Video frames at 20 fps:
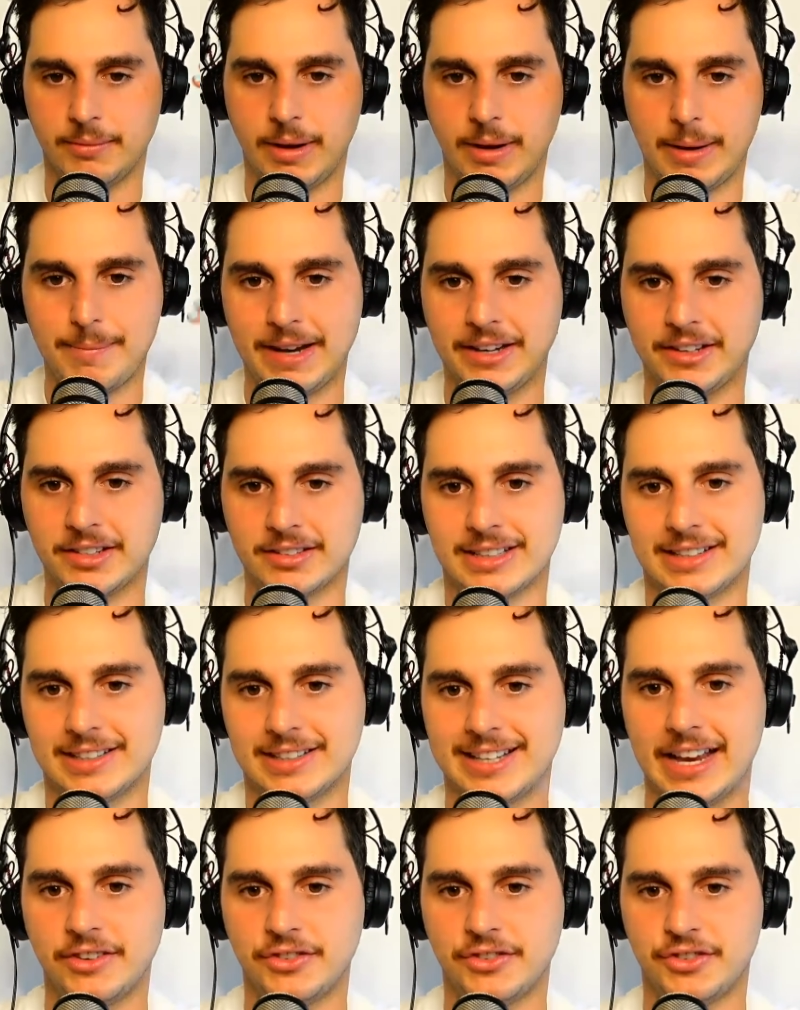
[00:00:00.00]
mental
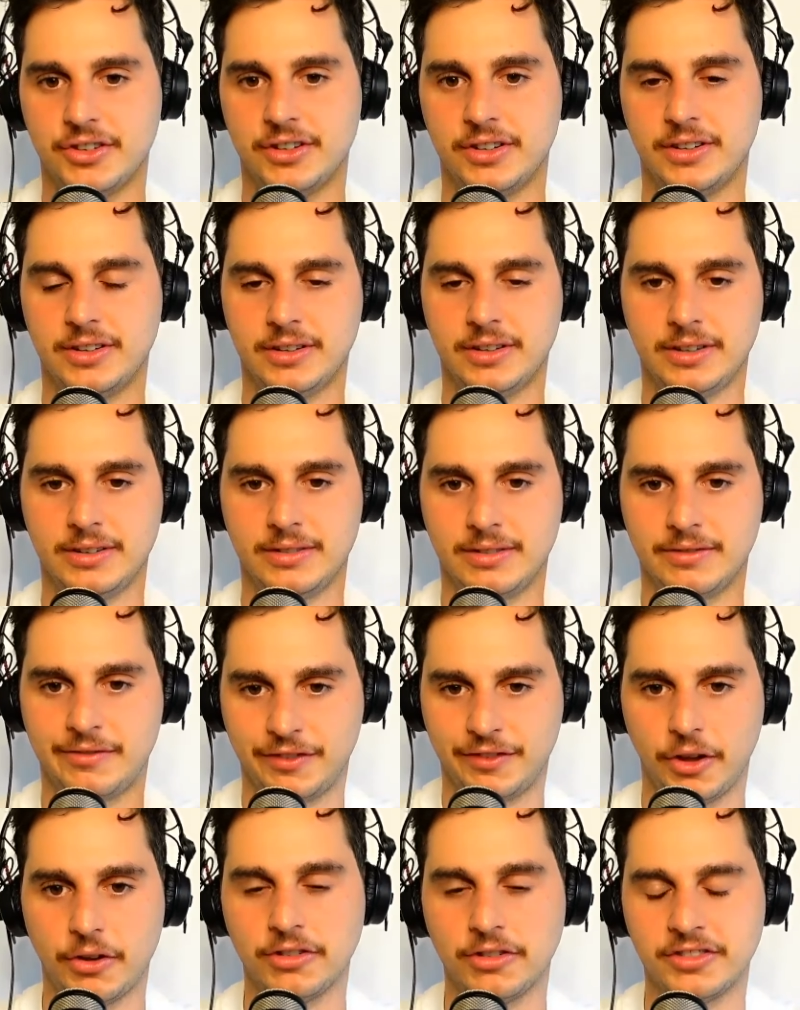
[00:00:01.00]
intention
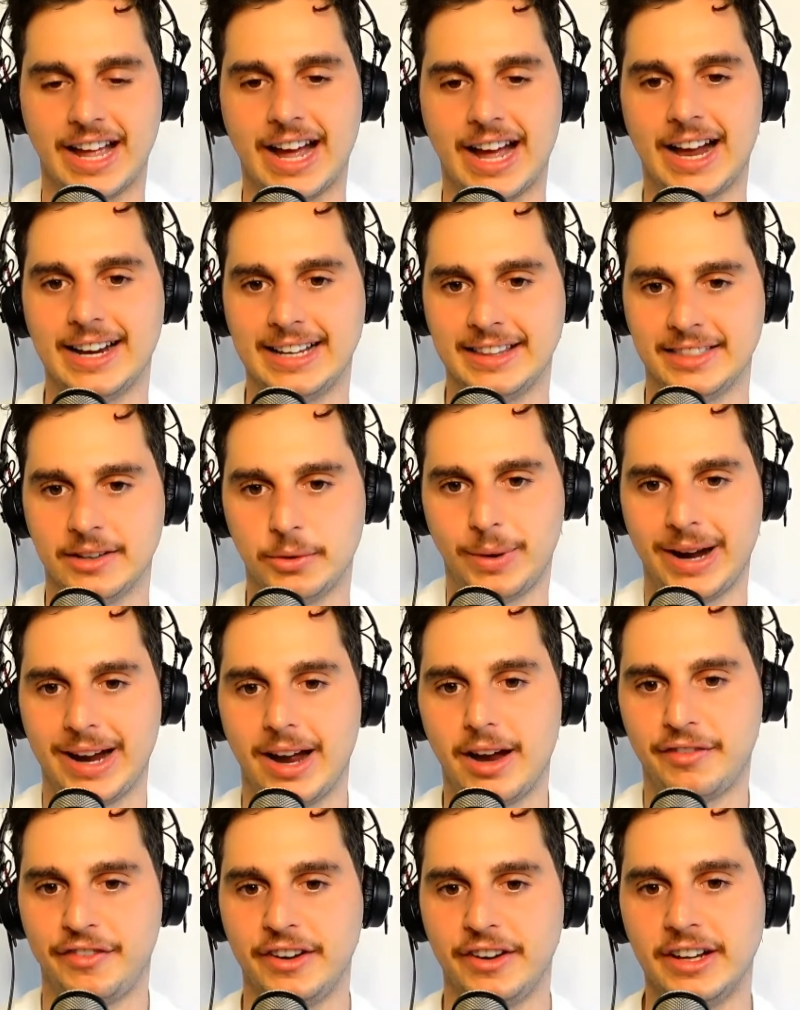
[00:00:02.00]
flows out in the way I
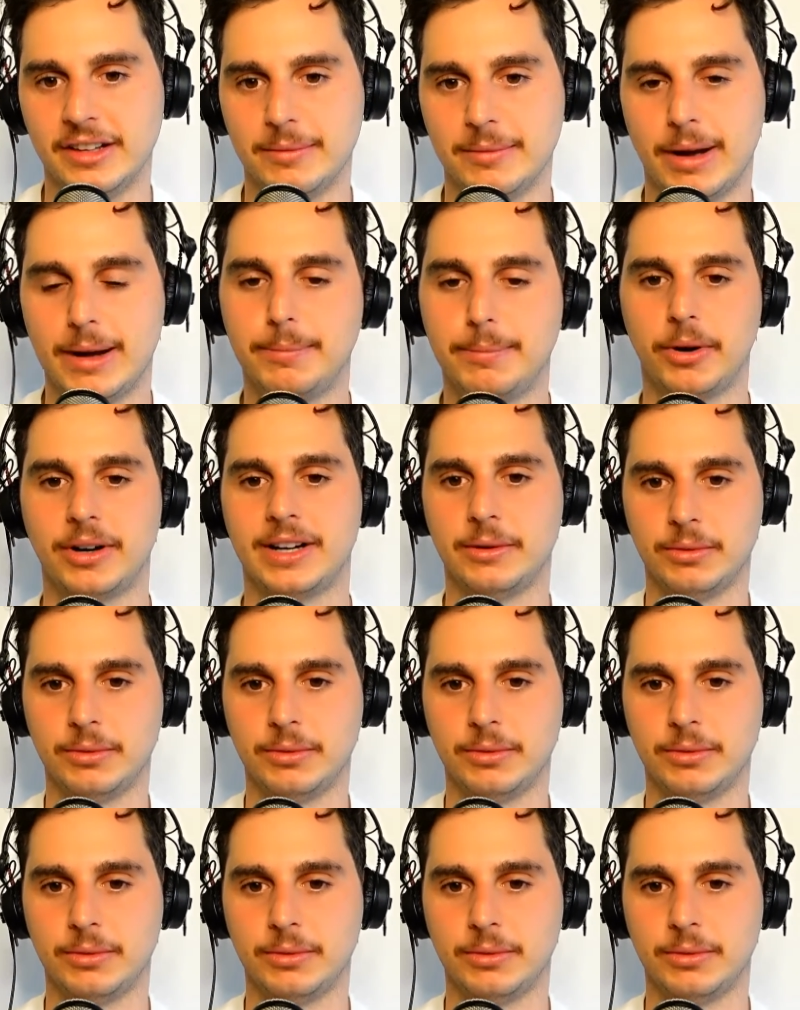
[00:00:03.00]
feel in my body,